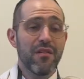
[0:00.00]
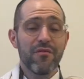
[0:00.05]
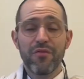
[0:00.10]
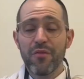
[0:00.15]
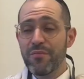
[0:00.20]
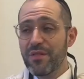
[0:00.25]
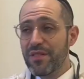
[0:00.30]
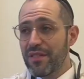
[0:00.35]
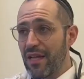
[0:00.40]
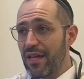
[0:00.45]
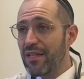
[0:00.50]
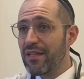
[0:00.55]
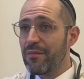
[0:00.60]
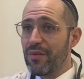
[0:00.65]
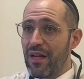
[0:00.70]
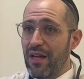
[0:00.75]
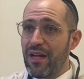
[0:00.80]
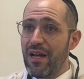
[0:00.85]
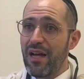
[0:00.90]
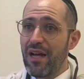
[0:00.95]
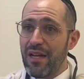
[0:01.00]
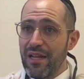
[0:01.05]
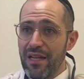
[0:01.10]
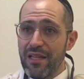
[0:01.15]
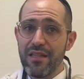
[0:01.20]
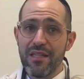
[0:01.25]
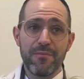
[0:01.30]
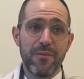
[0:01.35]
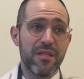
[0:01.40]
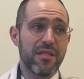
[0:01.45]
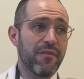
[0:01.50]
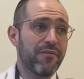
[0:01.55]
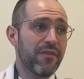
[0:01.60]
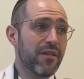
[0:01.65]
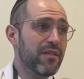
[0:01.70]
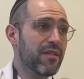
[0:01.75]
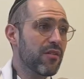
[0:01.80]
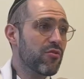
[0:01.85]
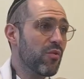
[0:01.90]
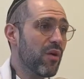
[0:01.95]
from saying the bracha in the specific
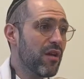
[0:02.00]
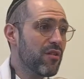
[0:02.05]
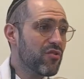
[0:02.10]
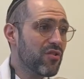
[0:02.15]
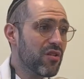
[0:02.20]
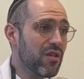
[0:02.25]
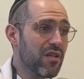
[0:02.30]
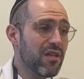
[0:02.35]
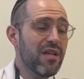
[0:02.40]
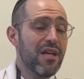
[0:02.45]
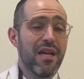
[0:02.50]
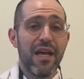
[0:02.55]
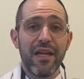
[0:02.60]
situation,